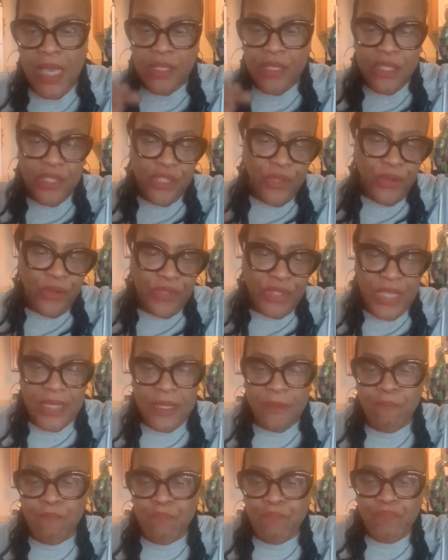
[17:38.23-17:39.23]
Third thing,
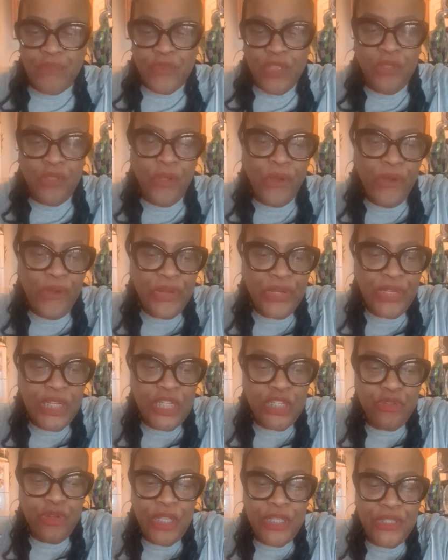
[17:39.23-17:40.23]
learn to
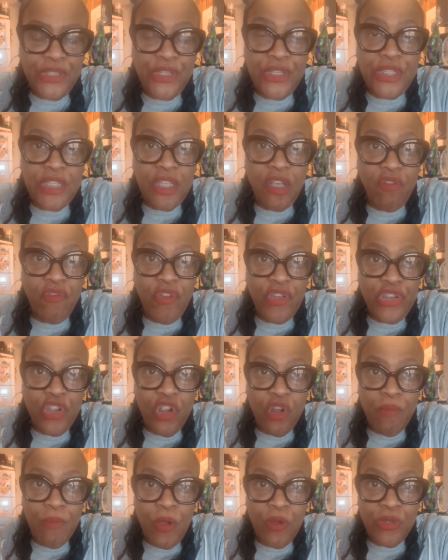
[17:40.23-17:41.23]
trust yourself and your
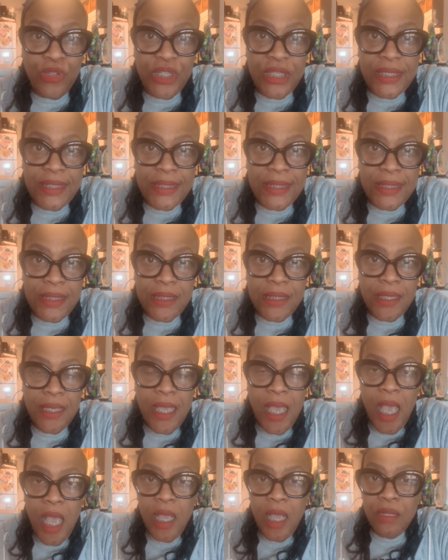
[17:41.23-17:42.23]
emotions.
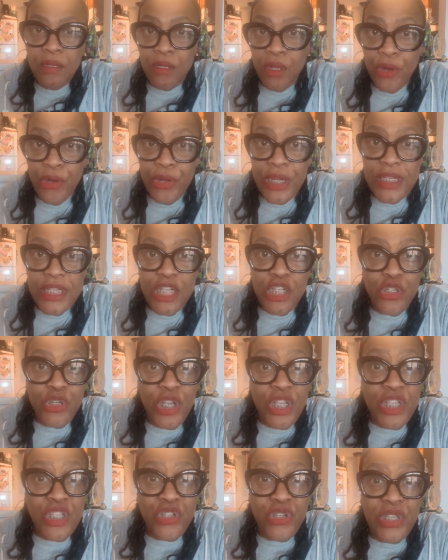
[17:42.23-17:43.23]
Learning to
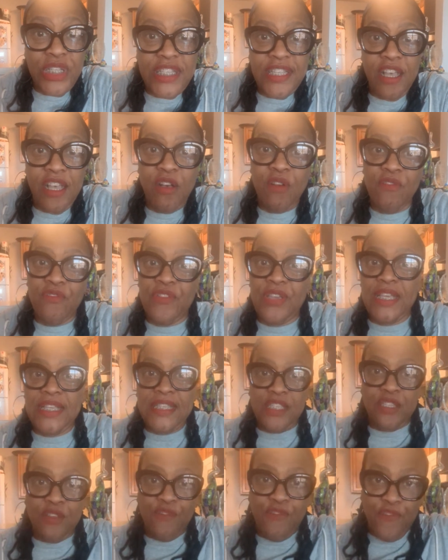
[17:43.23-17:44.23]
trust yourself is
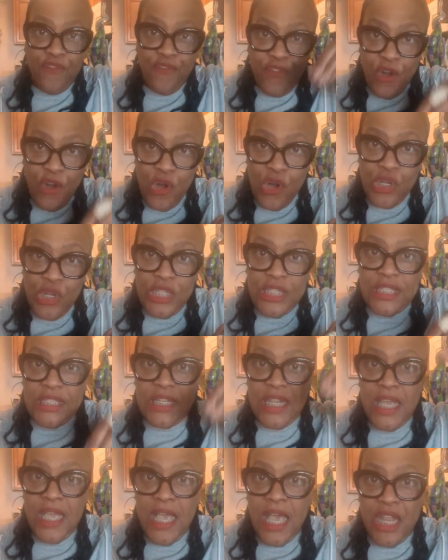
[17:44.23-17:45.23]
the first
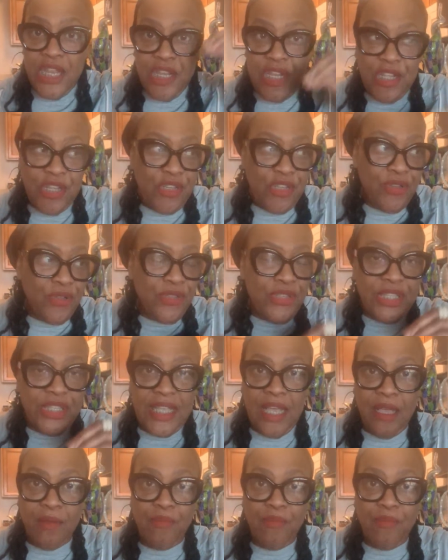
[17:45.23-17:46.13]
initial step